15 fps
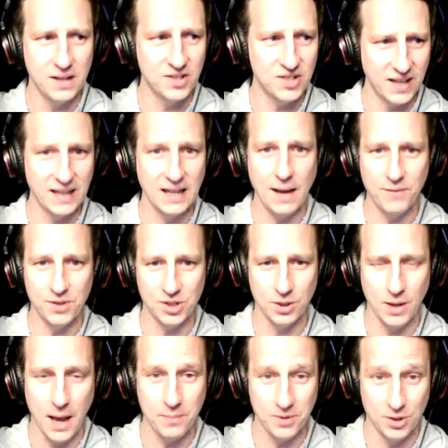single episode
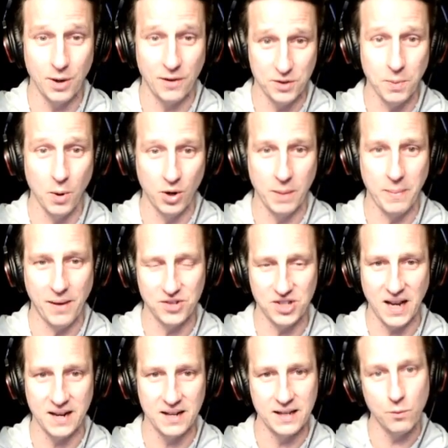I've spoken about
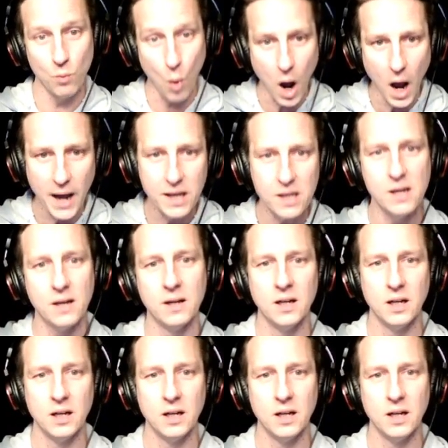Sandy. Why?